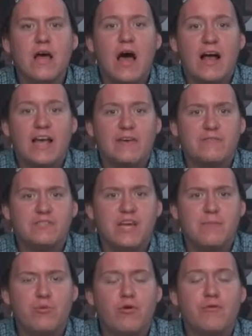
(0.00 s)
I give
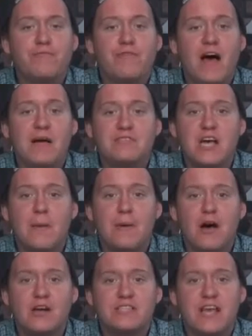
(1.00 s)
Deadpool 5
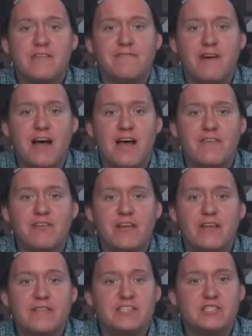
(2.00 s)
Tomahawks out of 5.
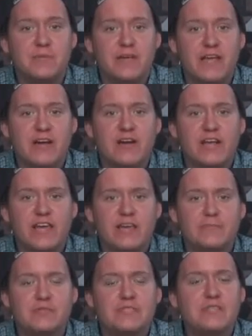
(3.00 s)
This has been Kieran
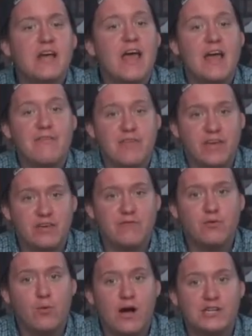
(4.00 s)
Gibbs, and thank you
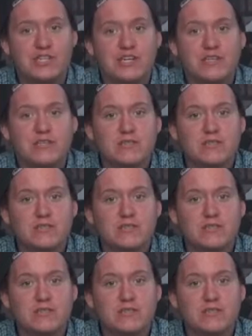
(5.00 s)
for watching.